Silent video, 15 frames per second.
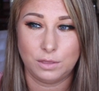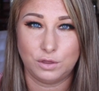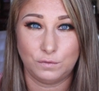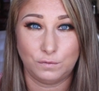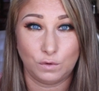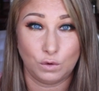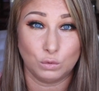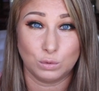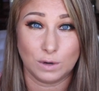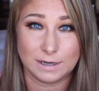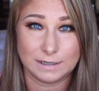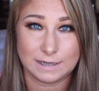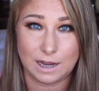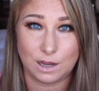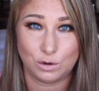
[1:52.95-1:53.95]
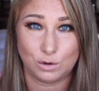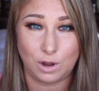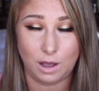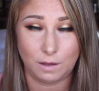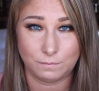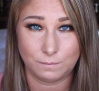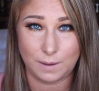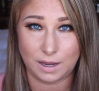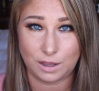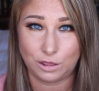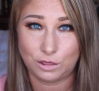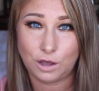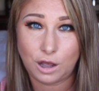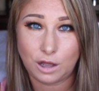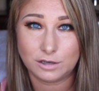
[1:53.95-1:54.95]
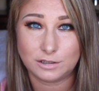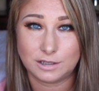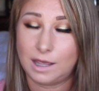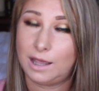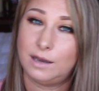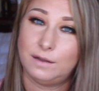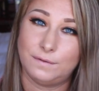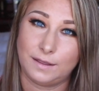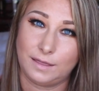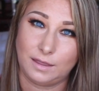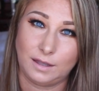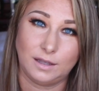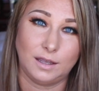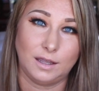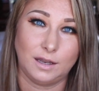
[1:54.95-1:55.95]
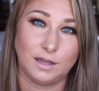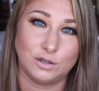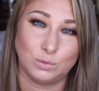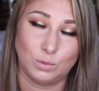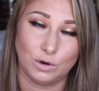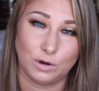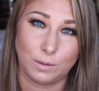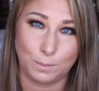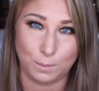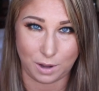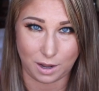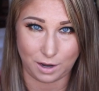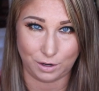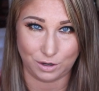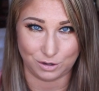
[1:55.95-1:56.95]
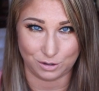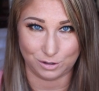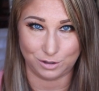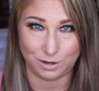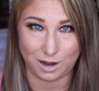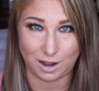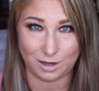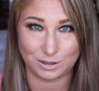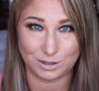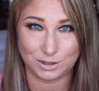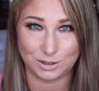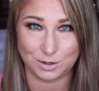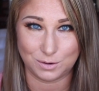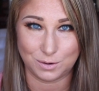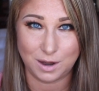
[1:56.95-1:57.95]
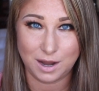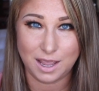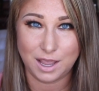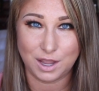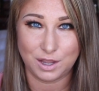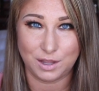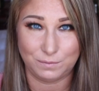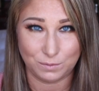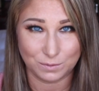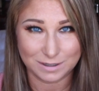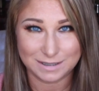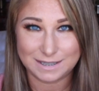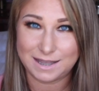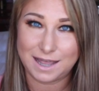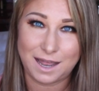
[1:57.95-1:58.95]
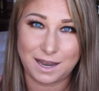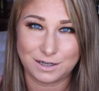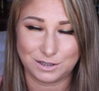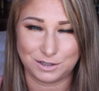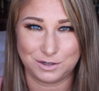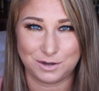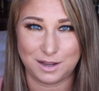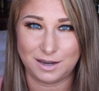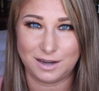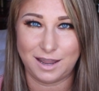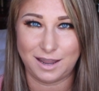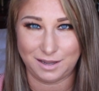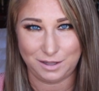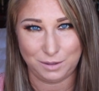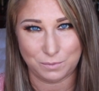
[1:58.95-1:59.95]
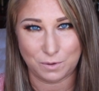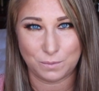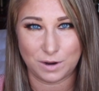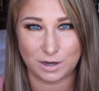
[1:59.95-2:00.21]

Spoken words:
the full rundown of my thoughts and if I think it is worth buying or not. So if you want to see that, just go ahead and keep on